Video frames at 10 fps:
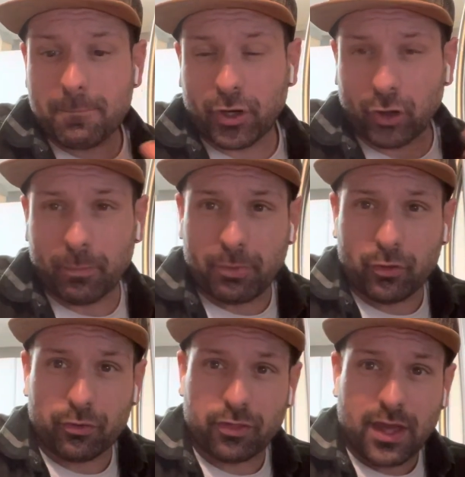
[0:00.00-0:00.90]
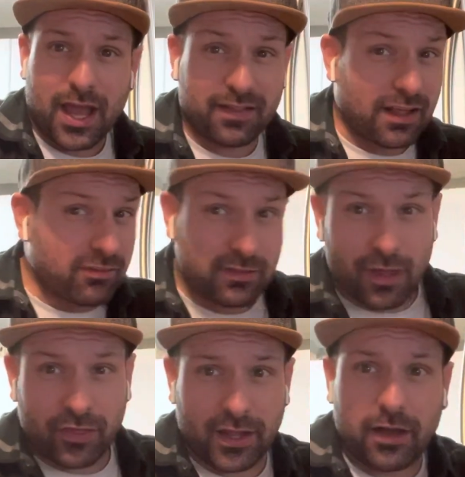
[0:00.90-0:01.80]
per booth. And that's
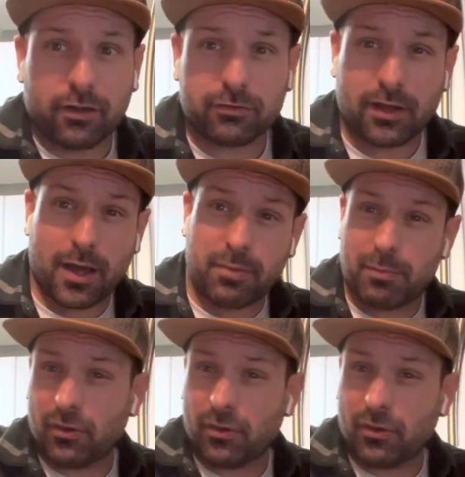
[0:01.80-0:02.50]
nothing else. People